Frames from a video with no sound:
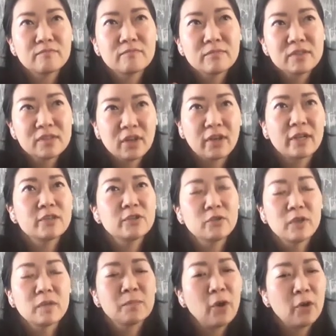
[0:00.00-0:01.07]
started
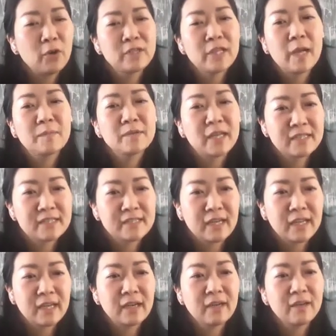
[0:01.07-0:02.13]
doing prototype
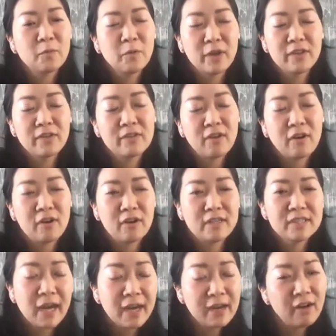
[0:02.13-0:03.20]
testing with our
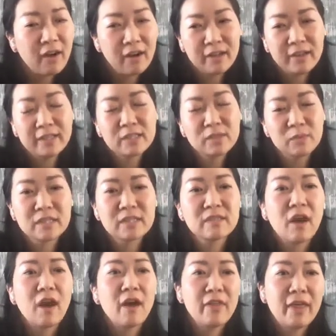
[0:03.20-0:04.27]
entire audience, we
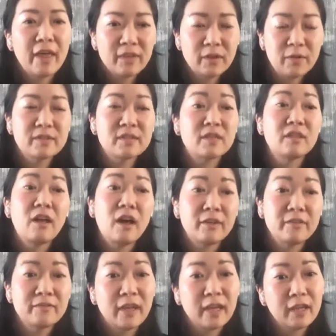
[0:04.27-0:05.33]
saw that there was a lot
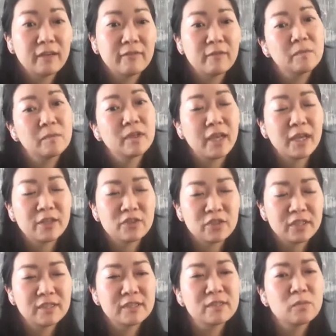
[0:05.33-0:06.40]
of negative
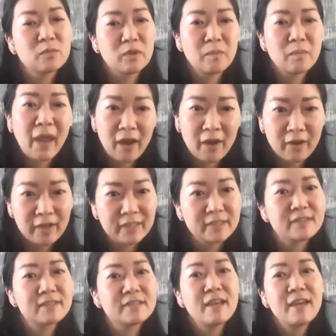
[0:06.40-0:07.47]
implications with
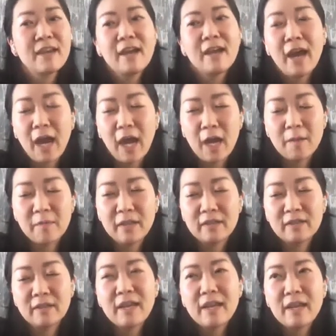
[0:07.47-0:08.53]
parents.
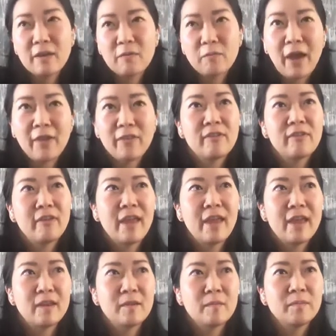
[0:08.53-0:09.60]
And rather
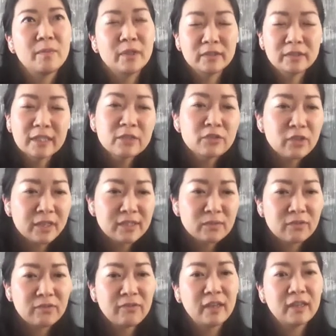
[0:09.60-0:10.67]
than building trust,
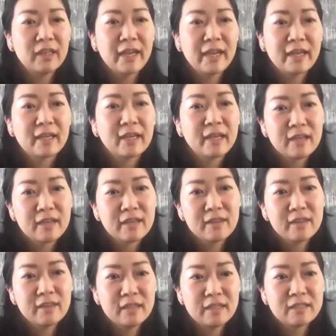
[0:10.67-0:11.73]
we felt like
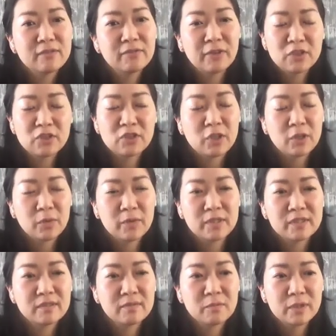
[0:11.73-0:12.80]
this feature
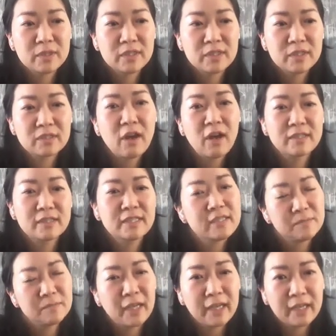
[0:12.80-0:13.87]
was causing
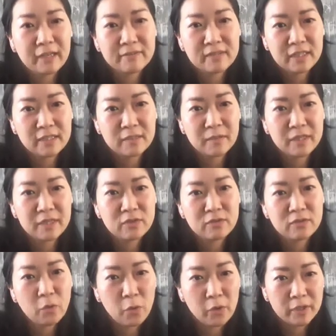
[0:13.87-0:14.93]
some negative sentiment
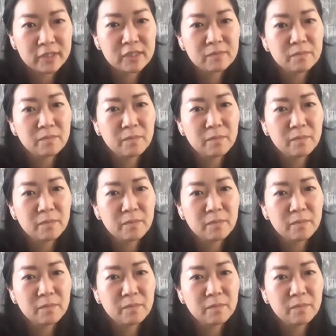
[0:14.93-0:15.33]
towards